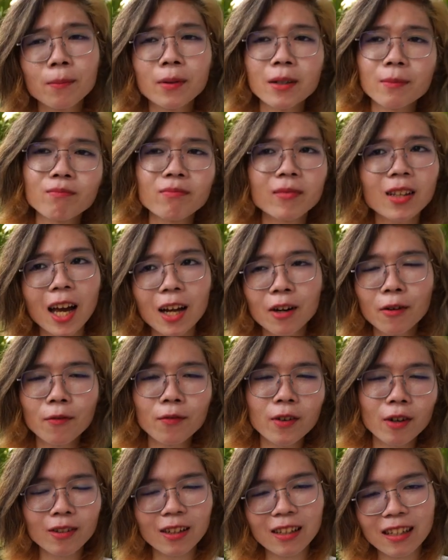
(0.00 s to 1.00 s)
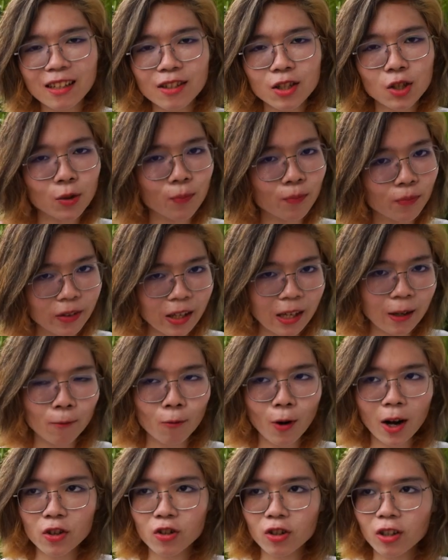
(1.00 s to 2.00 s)
but I don't feel the need to keep
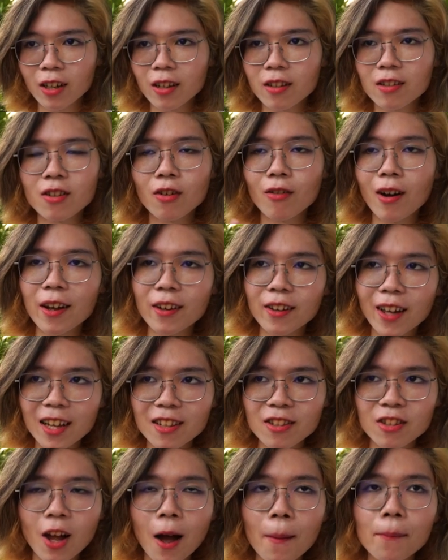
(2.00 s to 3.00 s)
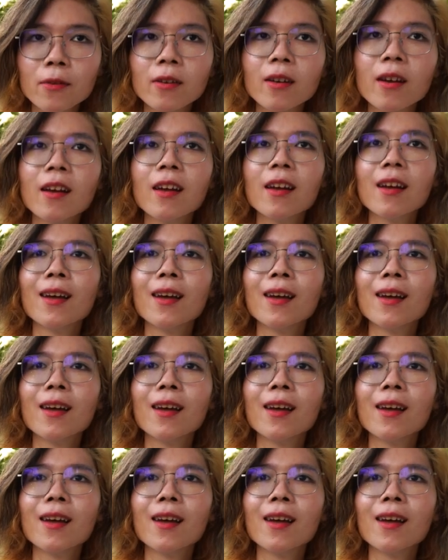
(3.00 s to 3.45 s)
watching it, so I, I stopped.